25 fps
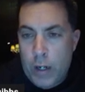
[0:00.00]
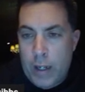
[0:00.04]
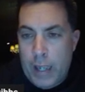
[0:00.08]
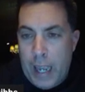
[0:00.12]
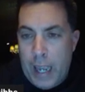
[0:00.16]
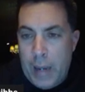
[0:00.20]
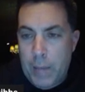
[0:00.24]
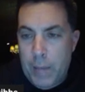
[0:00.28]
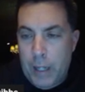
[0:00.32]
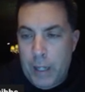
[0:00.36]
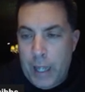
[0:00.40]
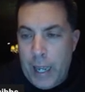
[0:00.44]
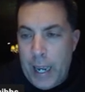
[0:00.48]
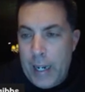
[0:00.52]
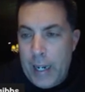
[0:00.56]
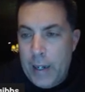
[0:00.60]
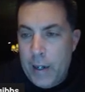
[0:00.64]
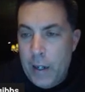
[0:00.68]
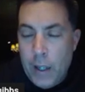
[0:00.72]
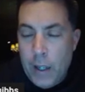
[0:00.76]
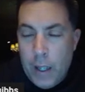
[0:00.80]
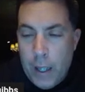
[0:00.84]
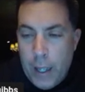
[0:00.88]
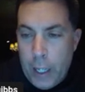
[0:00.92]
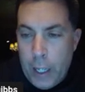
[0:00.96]
game late,
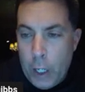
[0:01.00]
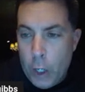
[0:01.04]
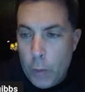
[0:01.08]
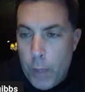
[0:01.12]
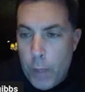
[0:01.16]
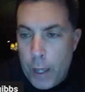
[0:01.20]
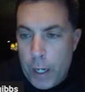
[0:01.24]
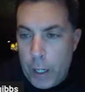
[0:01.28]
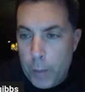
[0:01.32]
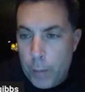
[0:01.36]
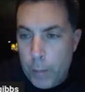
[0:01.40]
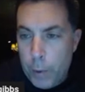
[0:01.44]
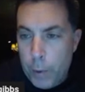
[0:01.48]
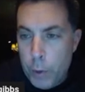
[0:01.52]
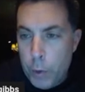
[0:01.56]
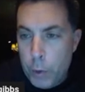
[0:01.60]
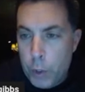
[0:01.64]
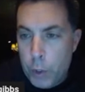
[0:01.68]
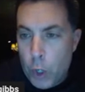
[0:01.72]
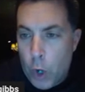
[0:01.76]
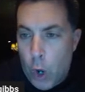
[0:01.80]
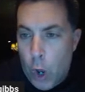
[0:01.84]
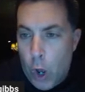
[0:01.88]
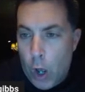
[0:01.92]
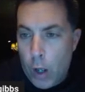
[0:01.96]
he'll make a blue
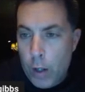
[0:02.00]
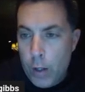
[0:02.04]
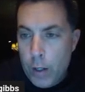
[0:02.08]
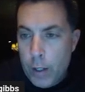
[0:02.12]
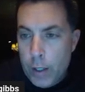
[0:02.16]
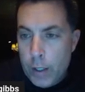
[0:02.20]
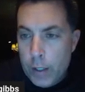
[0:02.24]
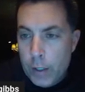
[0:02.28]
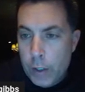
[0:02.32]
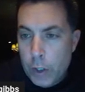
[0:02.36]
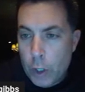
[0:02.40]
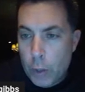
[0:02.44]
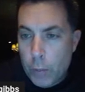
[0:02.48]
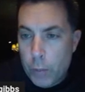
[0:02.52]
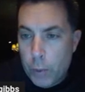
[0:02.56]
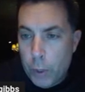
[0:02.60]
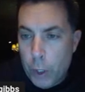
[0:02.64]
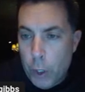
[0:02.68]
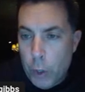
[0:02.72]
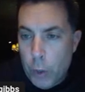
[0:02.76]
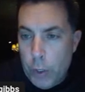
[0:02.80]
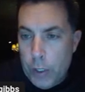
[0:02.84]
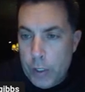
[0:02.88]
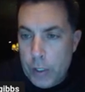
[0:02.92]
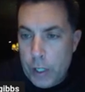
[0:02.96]
call. So
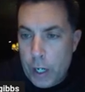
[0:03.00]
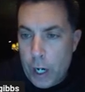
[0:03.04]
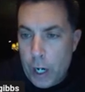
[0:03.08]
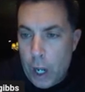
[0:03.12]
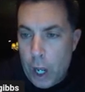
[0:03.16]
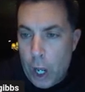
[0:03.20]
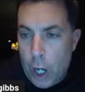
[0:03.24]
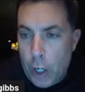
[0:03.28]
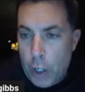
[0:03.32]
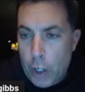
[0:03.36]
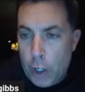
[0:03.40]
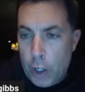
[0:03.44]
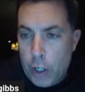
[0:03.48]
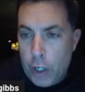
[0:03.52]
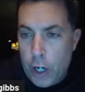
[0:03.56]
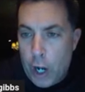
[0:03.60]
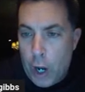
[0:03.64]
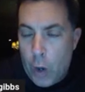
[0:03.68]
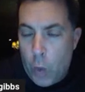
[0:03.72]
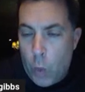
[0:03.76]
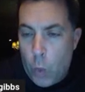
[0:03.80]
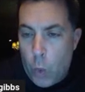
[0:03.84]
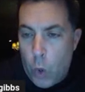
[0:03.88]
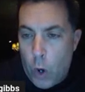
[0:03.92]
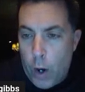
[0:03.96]
blue, he's going to
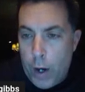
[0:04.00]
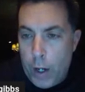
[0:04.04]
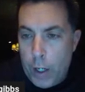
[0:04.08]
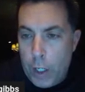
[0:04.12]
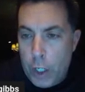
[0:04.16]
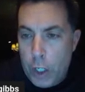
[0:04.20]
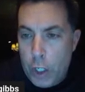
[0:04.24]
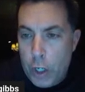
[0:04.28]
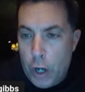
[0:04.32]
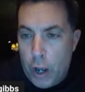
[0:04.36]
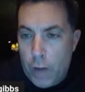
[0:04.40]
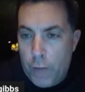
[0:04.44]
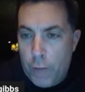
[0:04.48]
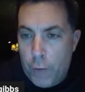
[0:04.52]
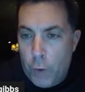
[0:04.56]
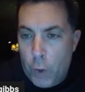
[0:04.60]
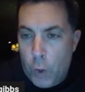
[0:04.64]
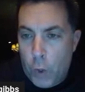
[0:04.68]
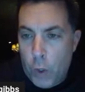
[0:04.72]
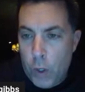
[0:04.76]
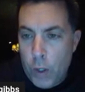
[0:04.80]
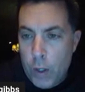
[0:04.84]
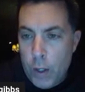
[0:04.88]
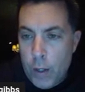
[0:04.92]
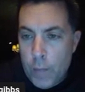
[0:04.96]
undercut one and
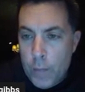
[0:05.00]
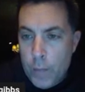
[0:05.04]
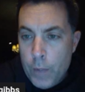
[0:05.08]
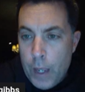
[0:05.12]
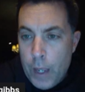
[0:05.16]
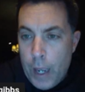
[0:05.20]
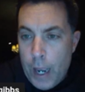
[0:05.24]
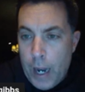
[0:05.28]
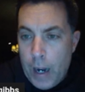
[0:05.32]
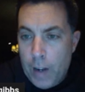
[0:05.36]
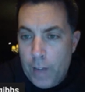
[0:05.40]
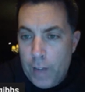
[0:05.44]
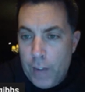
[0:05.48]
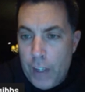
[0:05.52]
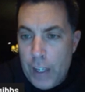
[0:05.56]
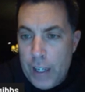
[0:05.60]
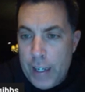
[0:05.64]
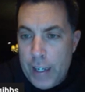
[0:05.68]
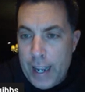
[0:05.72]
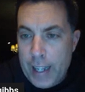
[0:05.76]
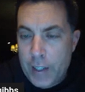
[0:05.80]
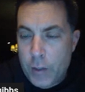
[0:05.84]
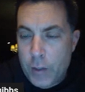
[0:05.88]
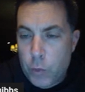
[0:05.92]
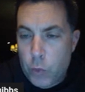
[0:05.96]
shuffle. And if he
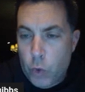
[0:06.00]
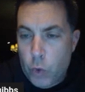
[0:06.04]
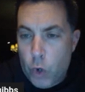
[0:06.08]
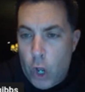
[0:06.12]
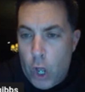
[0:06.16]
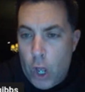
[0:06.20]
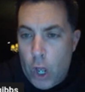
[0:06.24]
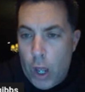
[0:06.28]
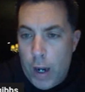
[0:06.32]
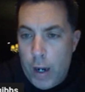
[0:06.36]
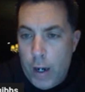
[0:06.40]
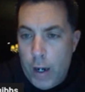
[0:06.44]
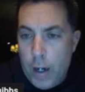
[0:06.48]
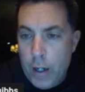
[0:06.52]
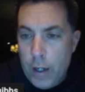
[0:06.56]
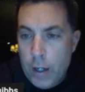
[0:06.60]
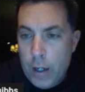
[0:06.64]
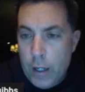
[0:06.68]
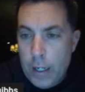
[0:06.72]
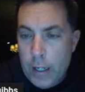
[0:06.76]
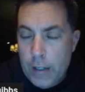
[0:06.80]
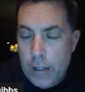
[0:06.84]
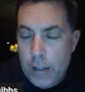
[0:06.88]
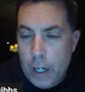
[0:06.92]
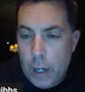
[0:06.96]
gets run,
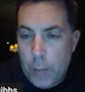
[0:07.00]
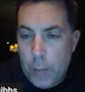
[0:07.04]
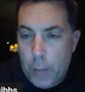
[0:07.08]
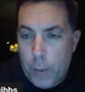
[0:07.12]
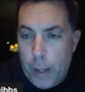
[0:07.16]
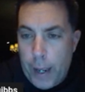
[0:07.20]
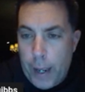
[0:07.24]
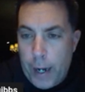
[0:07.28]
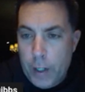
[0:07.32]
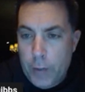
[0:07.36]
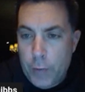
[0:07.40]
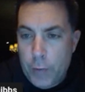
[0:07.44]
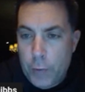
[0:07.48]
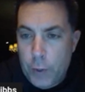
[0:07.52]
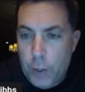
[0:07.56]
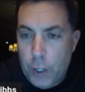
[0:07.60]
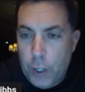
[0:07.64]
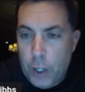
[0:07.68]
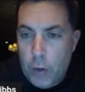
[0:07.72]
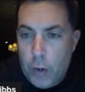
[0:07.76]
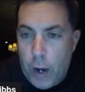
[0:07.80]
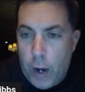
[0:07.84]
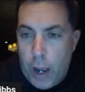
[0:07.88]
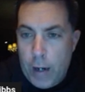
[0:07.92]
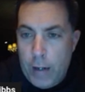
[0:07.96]
He's going to plant his foot in the
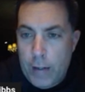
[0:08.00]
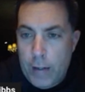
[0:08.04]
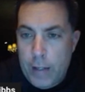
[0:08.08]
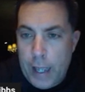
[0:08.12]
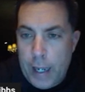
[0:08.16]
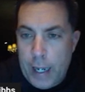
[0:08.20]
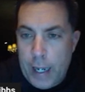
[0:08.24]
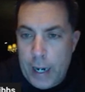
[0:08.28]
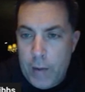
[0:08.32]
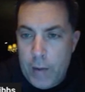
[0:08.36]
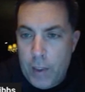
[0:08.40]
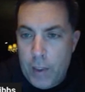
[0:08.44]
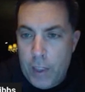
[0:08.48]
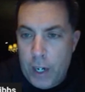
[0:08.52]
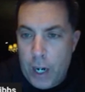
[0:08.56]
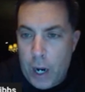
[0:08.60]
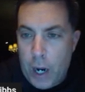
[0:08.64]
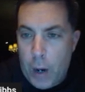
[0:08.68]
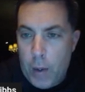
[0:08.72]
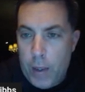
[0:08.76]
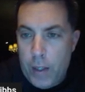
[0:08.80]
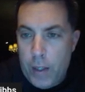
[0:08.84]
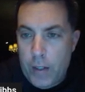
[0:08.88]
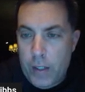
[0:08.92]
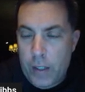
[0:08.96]
ground and take everything out
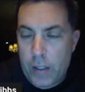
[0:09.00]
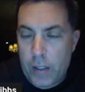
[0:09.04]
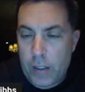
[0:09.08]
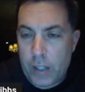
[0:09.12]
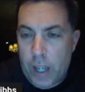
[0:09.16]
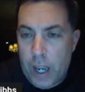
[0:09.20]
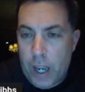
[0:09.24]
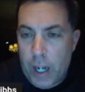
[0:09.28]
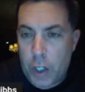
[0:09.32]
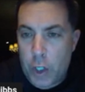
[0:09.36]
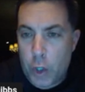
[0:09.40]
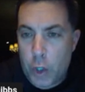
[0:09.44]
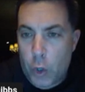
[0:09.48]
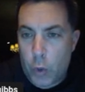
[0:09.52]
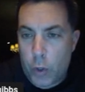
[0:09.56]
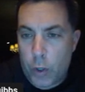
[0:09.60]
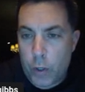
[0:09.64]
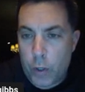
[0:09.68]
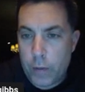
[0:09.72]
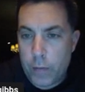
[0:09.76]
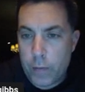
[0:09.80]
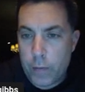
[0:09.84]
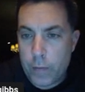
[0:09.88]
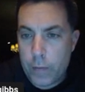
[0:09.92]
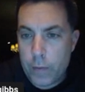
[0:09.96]
with his inside shoulder.
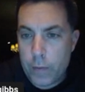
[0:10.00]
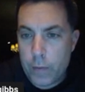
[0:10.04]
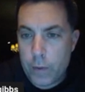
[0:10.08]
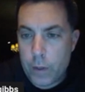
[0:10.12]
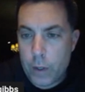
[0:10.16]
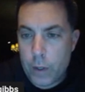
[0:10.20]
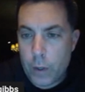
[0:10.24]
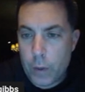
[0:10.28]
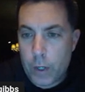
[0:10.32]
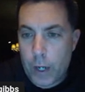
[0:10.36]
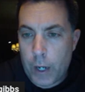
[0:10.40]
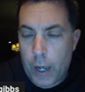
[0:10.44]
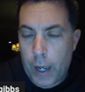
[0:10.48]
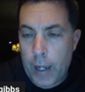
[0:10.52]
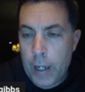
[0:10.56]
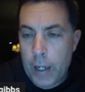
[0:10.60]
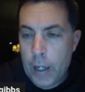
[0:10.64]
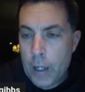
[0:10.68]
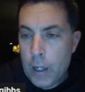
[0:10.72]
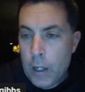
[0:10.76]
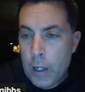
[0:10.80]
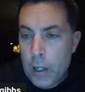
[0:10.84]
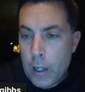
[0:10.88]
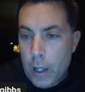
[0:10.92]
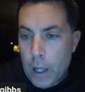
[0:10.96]
Okay.
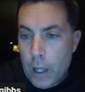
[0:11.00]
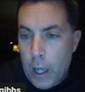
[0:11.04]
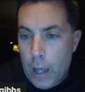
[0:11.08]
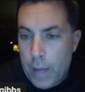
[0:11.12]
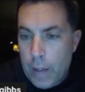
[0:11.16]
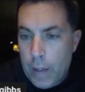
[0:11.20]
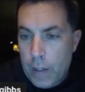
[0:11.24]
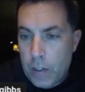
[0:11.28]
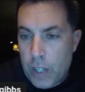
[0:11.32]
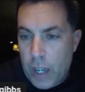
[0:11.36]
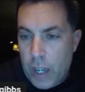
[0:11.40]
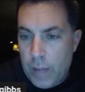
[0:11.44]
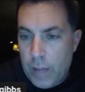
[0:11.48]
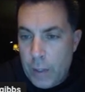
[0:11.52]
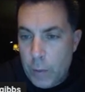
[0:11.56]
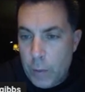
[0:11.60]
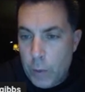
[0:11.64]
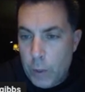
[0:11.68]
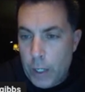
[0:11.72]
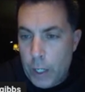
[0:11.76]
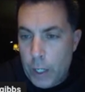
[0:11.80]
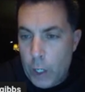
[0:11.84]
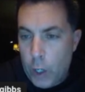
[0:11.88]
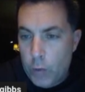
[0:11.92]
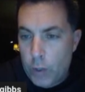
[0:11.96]
And the safety will
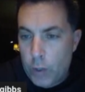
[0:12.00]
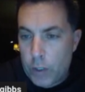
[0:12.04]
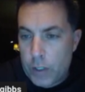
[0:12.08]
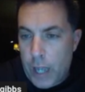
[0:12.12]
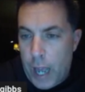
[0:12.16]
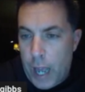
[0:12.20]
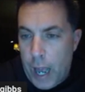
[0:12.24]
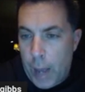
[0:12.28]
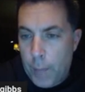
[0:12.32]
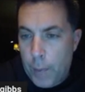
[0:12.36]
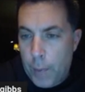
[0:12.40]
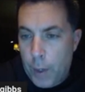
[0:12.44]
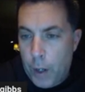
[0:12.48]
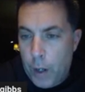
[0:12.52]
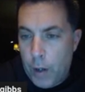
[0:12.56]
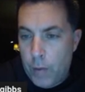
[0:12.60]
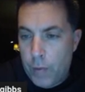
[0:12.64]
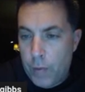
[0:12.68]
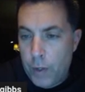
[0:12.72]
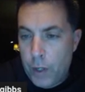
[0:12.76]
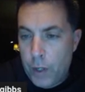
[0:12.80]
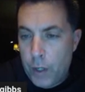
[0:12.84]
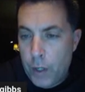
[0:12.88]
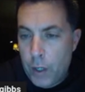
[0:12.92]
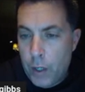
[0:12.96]
get over top of
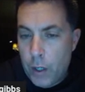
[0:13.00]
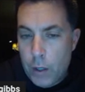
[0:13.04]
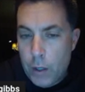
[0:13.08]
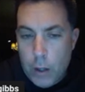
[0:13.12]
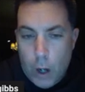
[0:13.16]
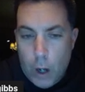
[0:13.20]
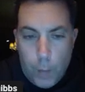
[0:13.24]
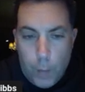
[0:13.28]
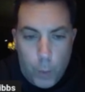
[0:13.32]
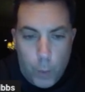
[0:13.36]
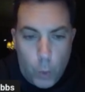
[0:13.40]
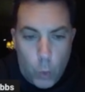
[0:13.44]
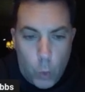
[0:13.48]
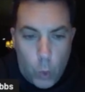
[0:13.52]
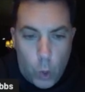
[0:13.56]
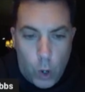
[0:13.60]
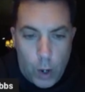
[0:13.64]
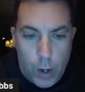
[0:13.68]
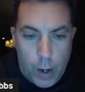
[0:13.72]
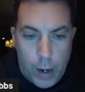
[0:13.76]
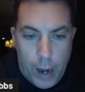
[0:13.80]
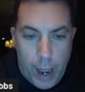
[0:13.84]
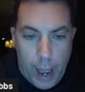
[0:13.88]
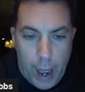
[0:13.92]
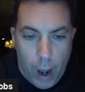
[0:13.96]
number one.
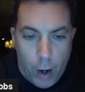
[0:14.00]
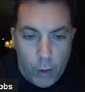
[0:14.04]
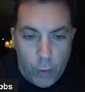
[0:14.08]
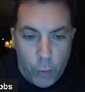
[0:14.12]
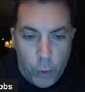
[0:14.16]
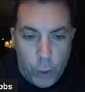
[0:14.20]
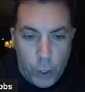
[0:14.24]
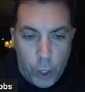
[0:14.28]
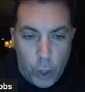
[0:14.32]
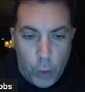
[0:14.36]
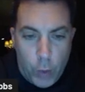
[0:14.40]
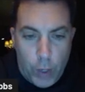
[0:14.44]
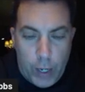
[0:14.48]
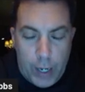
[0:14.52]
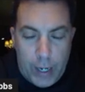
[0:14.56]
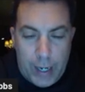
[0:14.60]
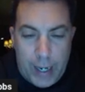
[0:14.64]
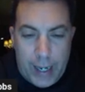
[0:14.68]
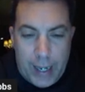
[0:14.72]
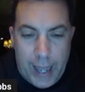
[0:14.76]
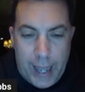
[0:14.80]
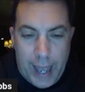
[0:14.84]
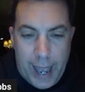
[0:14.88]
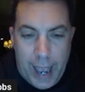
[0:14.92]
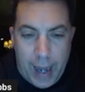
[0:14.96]
Now, if we go
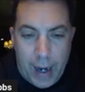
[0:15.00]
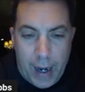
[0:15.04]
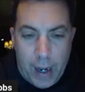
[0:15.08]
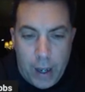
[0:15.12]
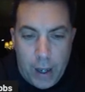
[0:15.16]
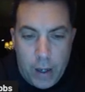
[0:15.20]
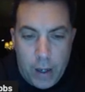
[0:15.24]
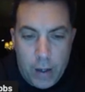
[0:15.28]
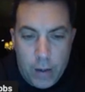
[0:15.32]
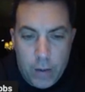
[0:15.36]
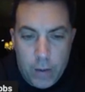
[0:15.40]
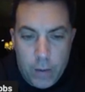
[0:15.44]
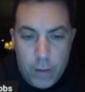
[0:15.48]
Indiana,